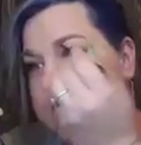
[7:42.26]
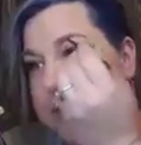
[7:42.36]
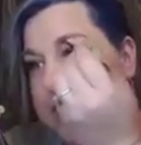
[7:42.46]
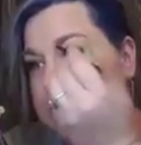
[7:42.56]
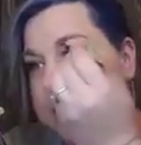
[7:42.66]

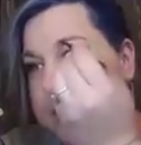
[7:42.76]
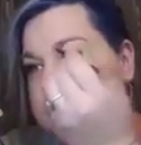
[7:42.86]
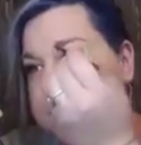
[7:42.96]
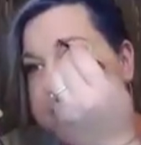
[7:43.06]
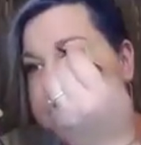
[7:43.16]
But you know what?
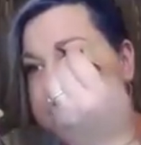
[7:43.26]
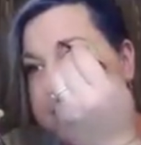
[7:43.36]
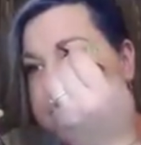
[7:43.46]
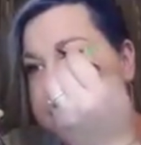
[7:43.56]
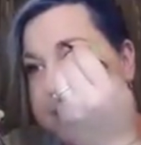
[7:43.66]

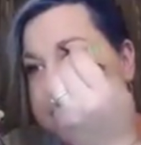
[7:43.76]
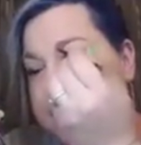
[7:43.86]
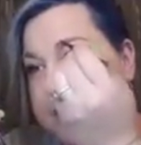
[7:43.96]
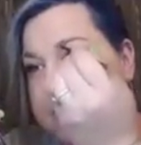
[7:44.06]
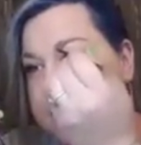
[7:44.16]

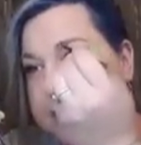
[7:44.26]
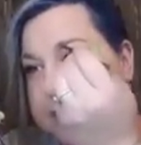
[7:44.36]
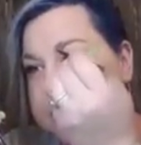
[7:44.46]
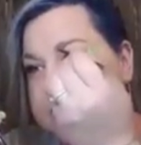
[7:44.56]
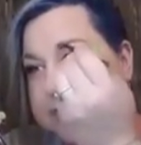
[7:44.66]
I don't care.
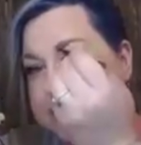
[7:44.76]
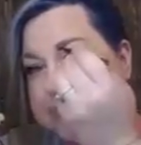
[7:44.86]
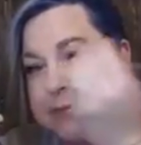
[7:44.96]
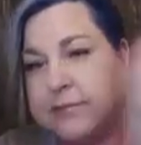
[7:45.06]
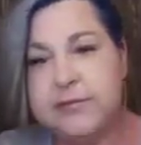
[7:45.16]

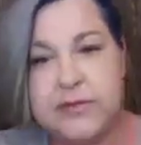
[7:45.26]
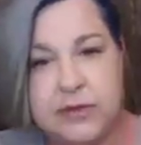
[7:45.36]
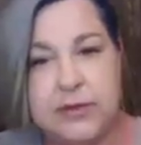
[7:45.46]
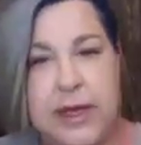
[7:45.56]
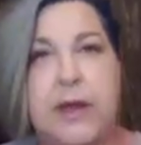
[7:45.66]

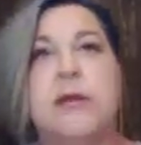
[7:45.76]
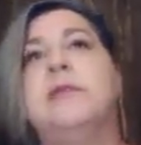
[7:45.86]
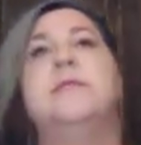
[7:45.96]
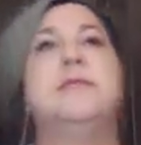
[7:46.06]
Don't care.